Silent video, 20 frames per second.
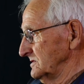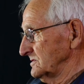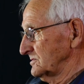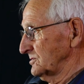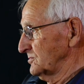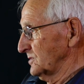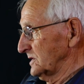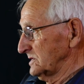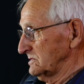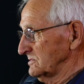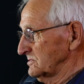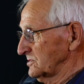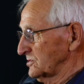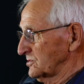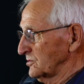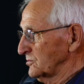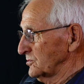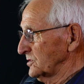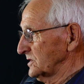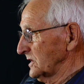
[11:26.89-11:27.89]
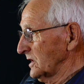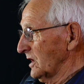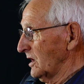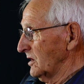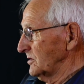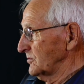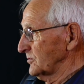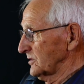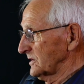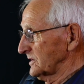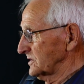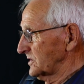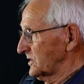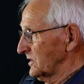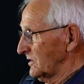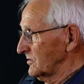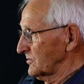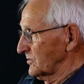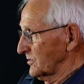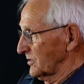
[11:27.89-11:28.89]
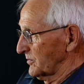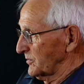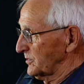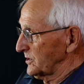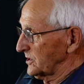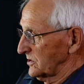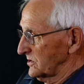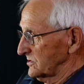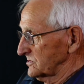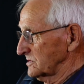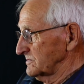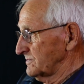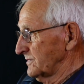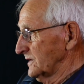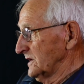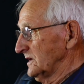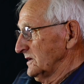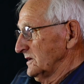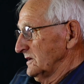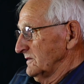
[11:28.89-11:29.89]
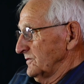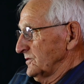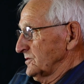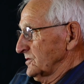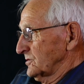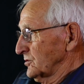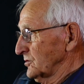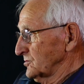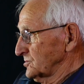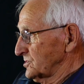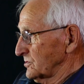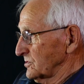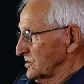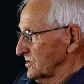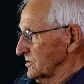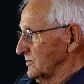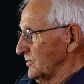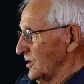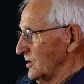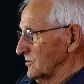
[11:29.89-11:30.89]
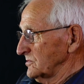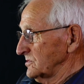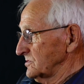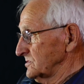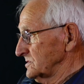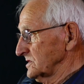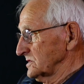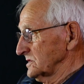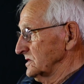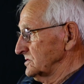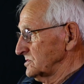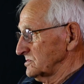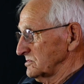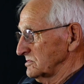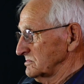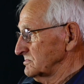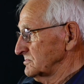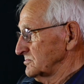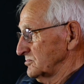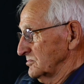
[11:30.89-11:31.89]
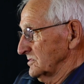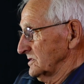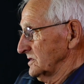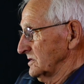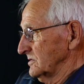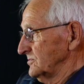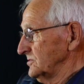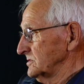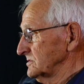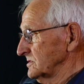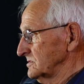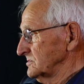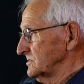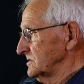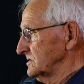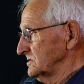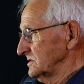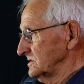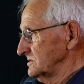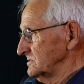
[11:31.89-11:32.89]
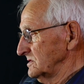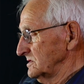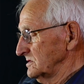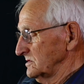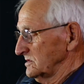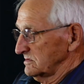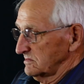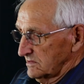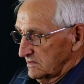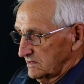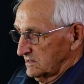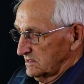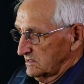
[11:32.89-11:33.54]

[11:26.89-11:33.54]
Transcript: QE highway to Calgary, because they're closer to the mountains, I guess, and whatever. And